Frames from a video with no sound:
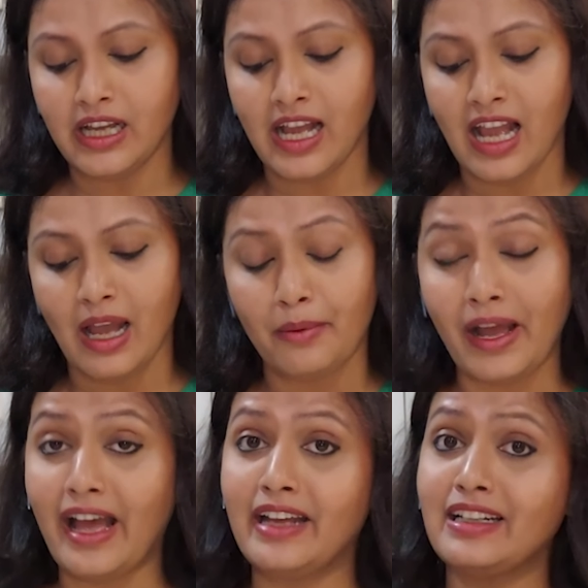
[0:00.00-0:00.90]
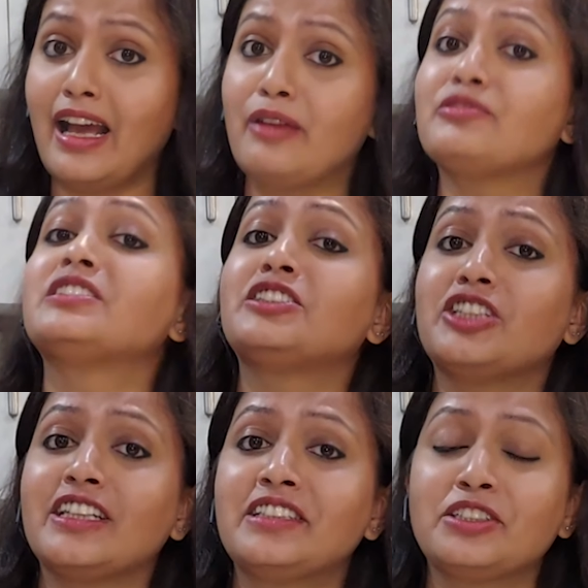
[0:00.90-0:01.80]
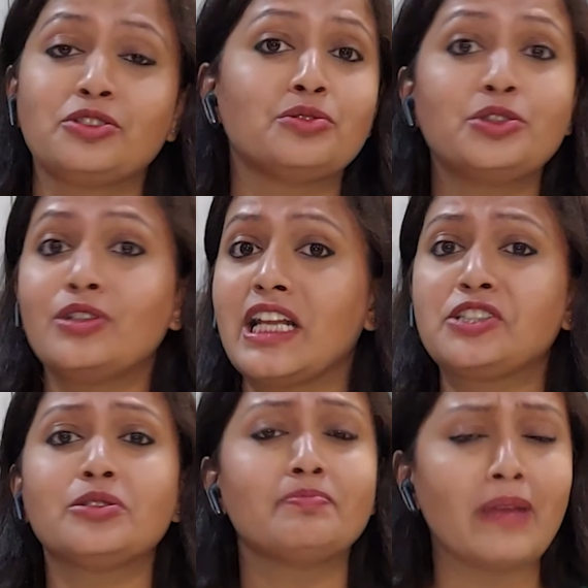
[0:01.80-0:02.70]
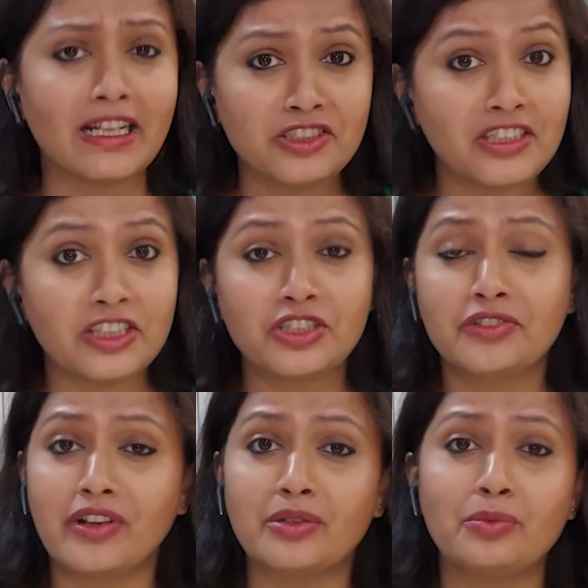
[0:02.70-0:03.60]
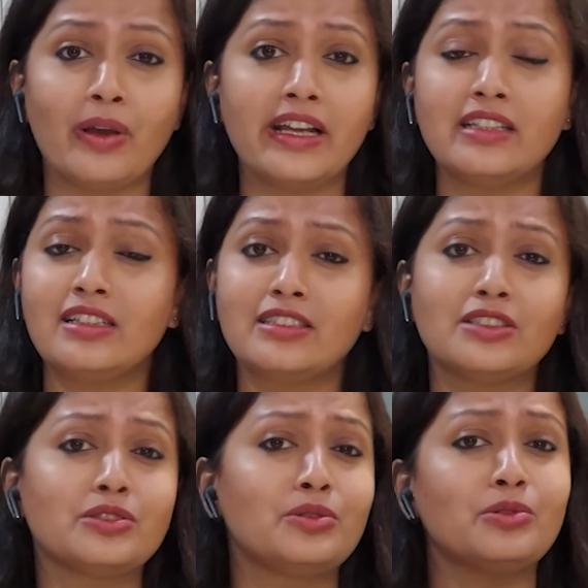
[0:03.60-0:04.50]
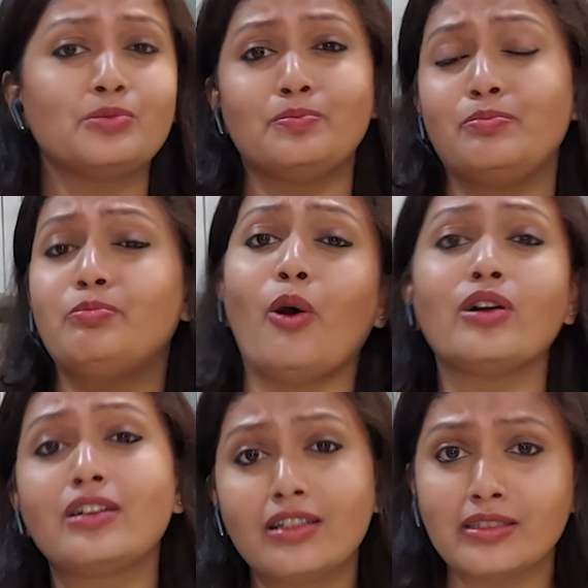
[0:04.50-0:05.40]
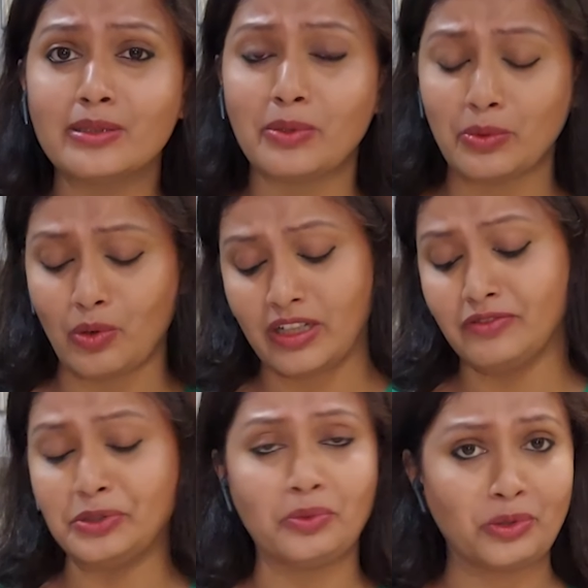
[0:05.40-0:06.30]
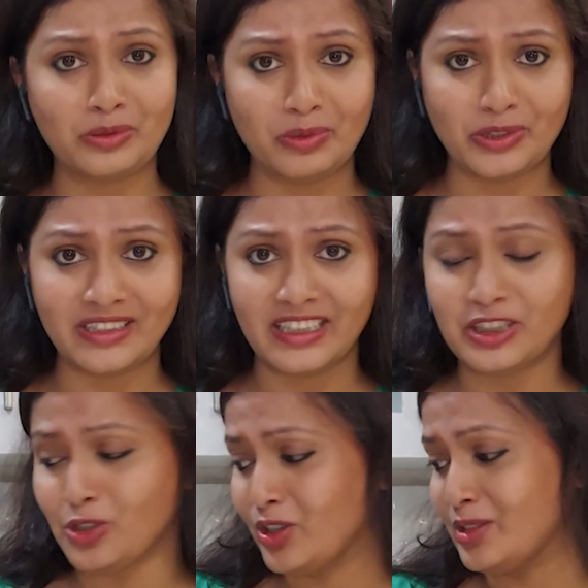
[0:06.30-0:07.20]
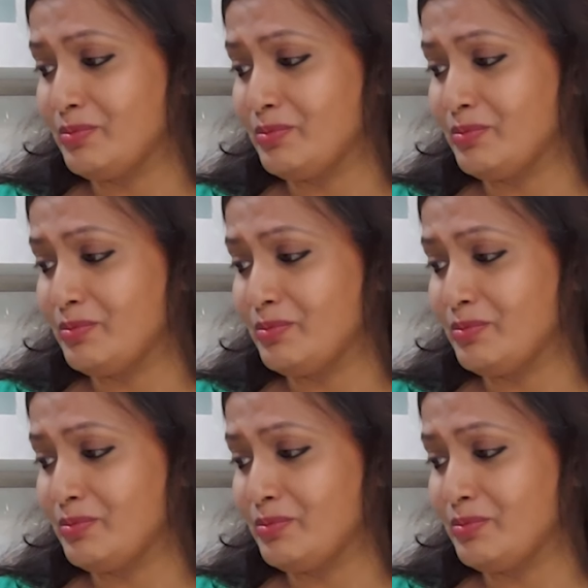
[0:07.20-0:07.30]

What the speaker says: And I would suggest that you let your imagination run wild and just go bonkers about whatever you want to put in these chocolate balls,